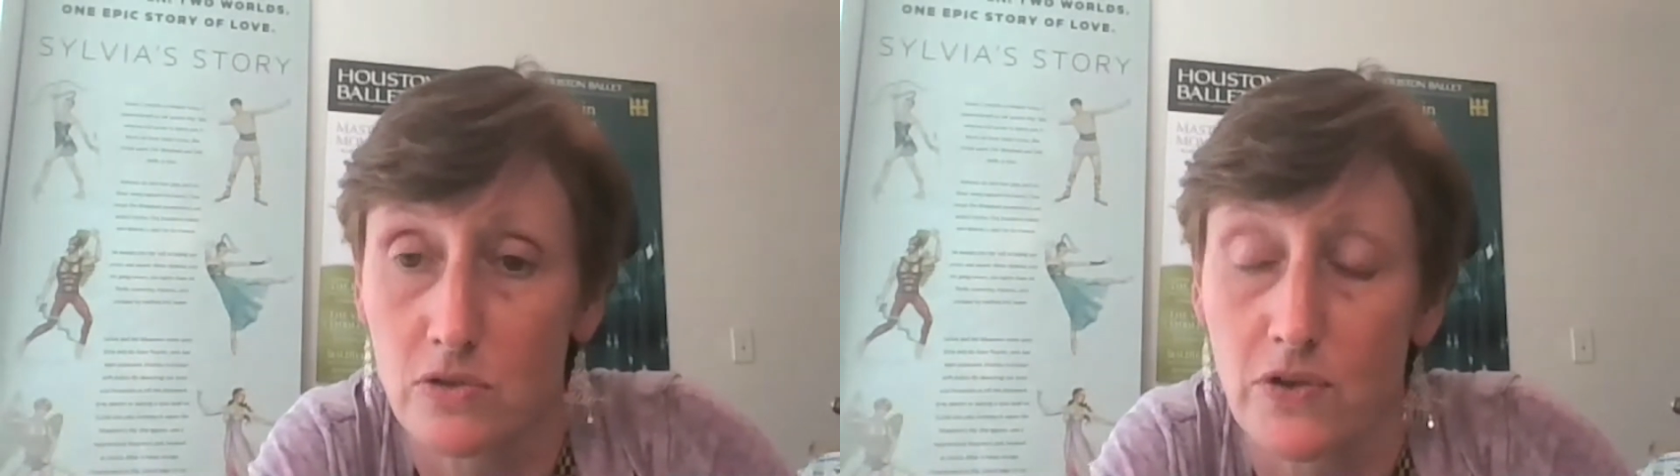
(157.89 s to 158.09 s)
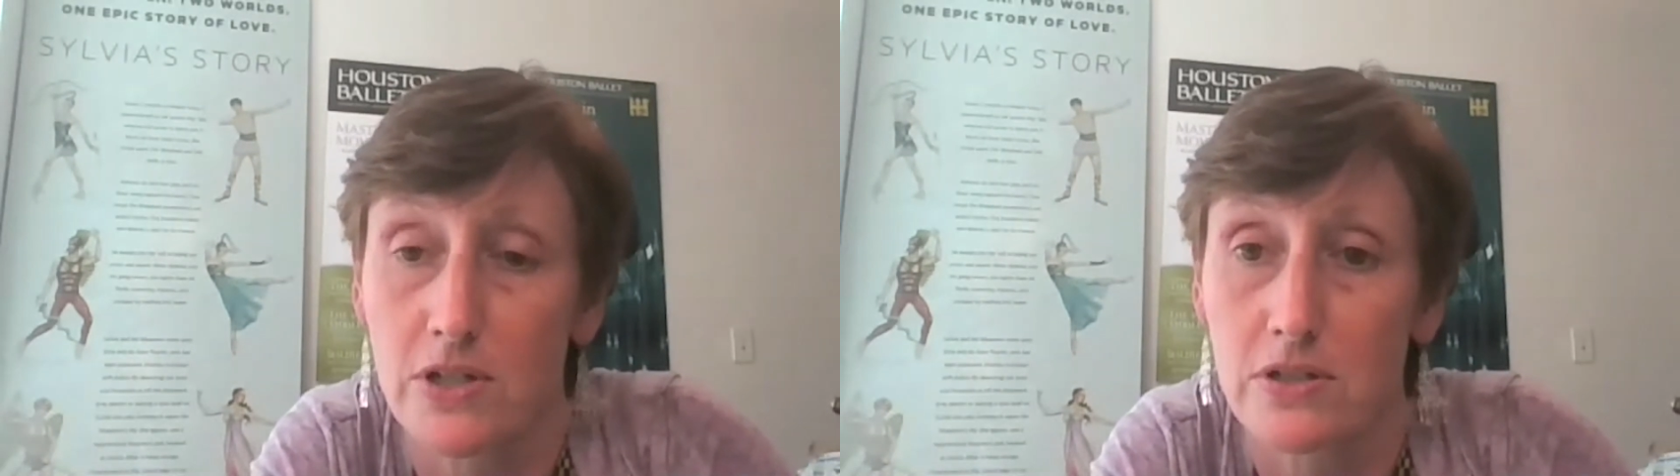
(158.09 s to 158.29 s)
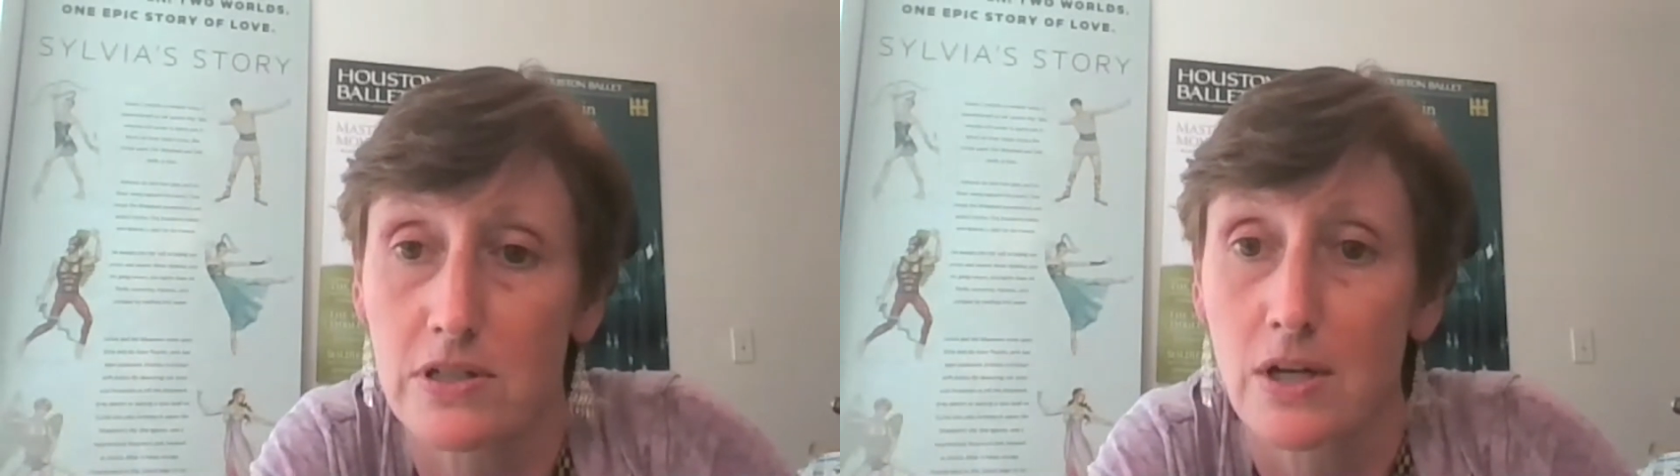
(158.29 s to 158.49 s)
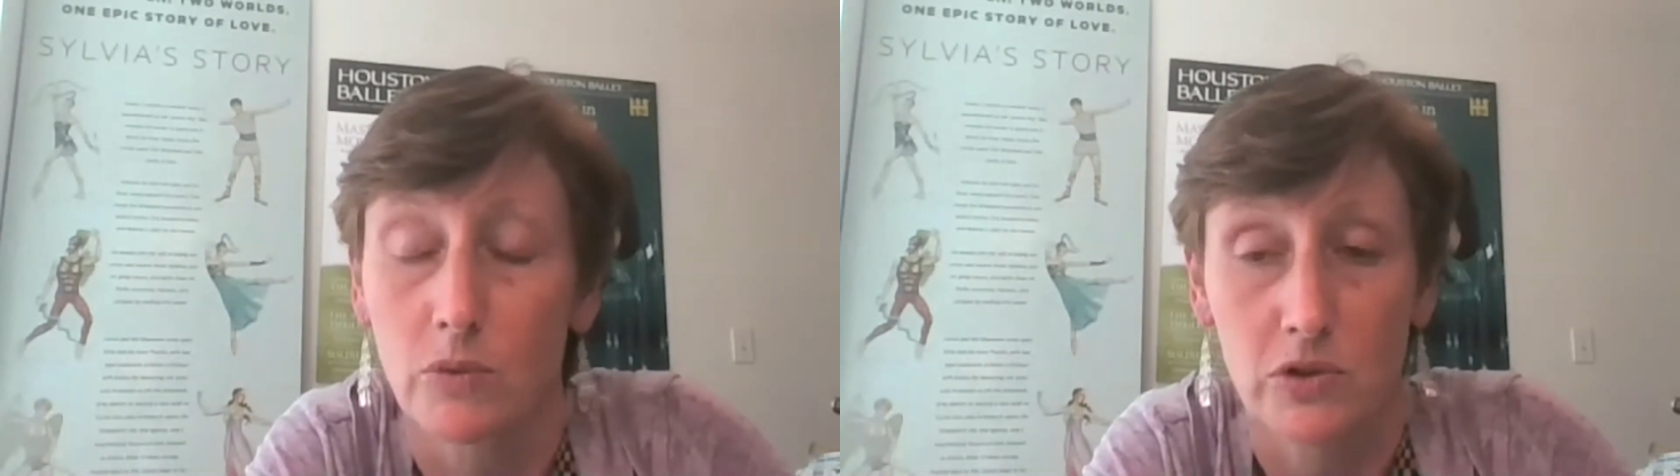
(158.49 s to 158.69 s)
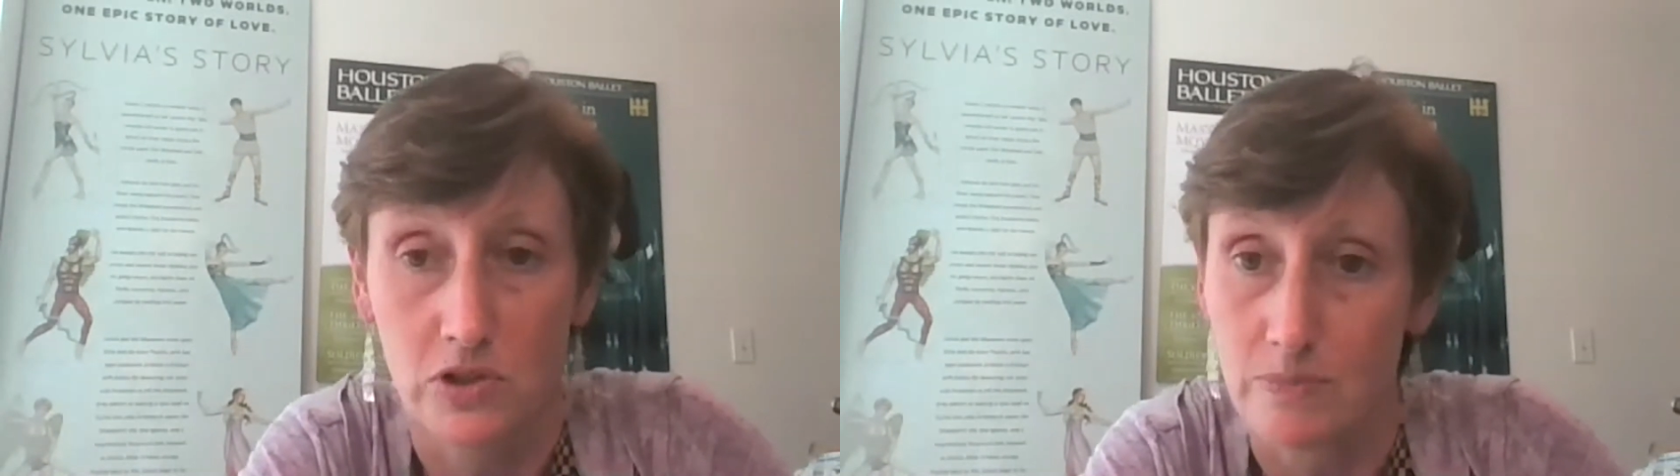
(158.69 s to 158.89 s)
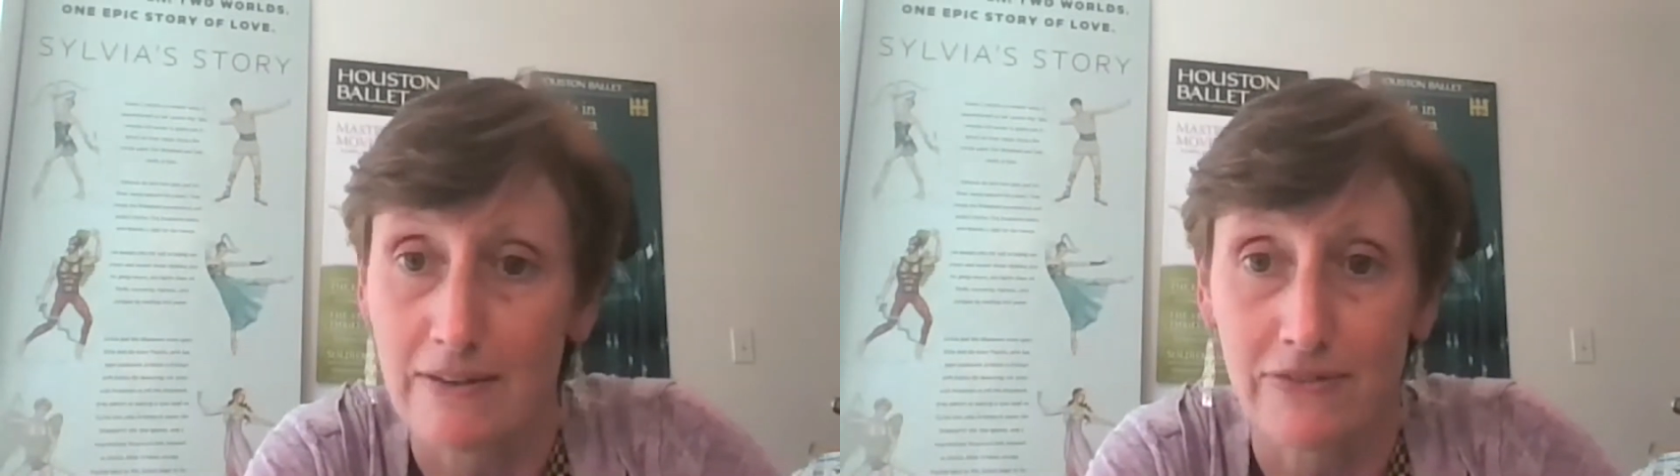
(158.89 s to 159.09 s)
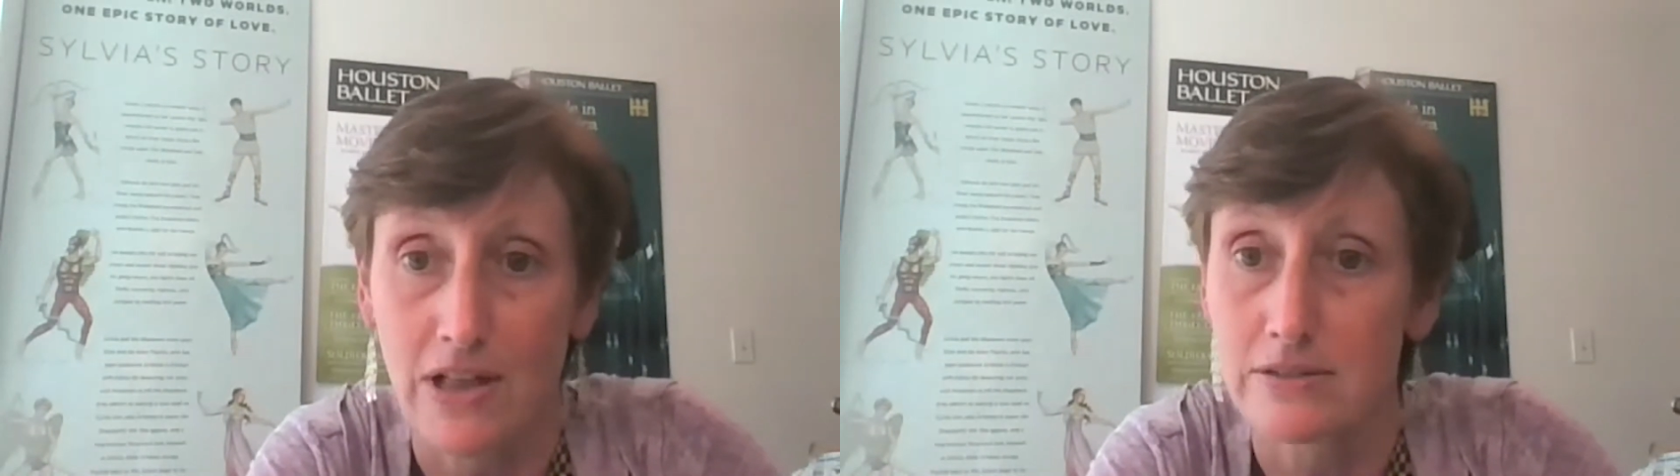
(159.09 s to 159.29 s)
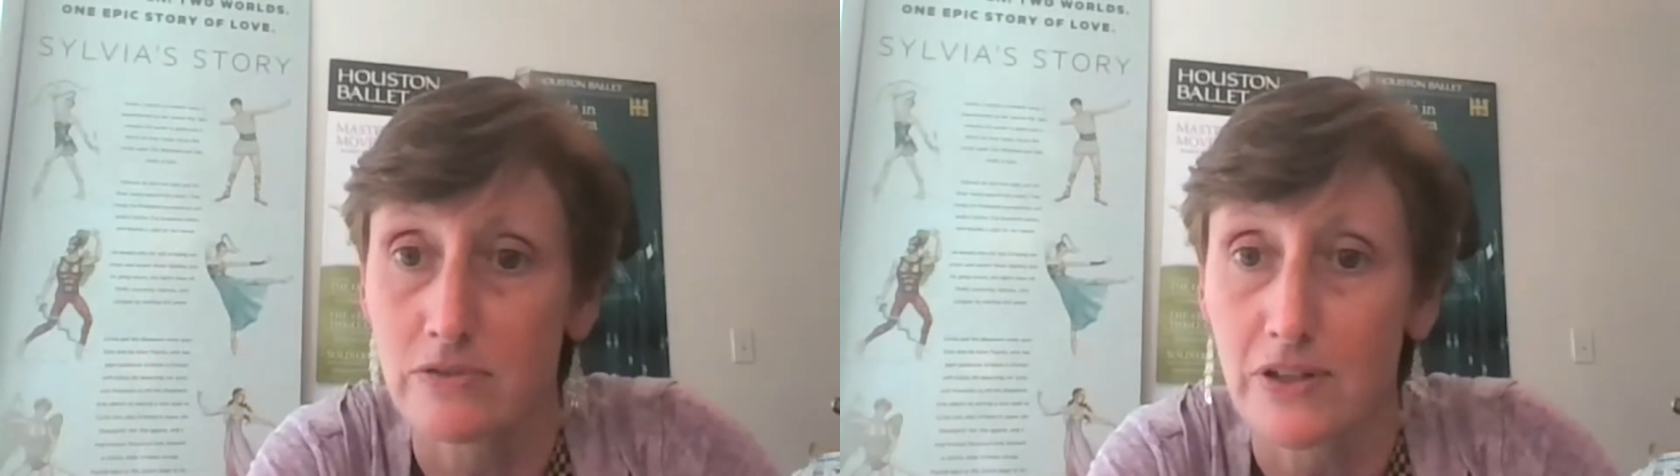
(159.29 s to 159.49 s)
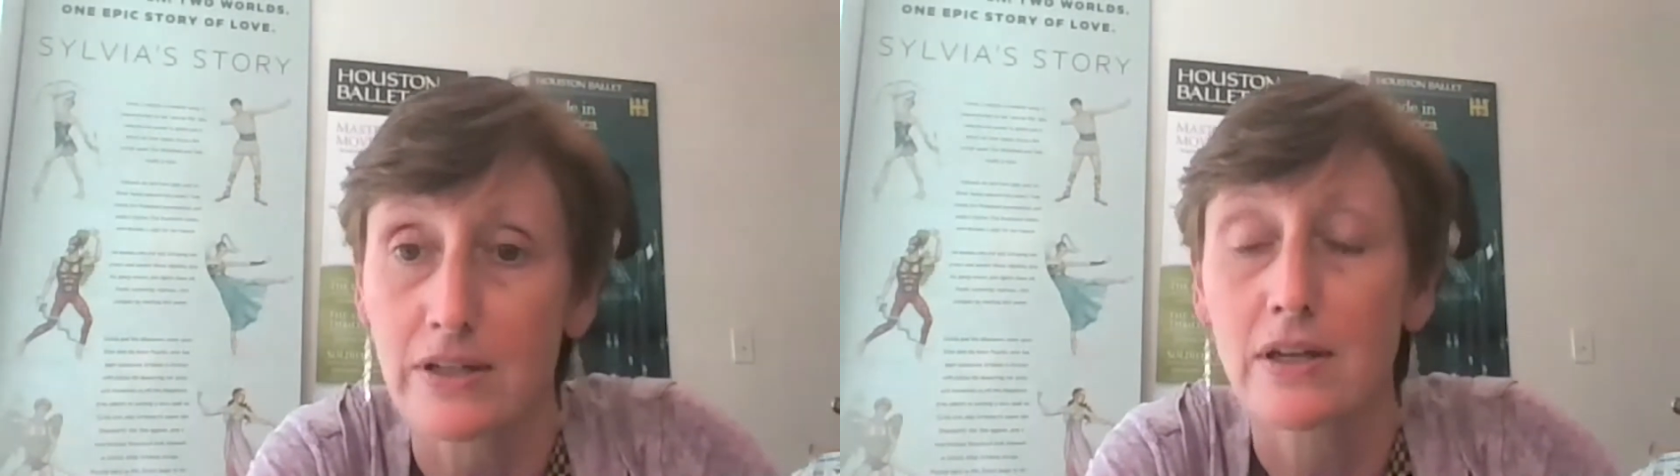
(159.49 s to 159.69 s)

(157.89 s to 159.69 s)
first, which is my philosophy.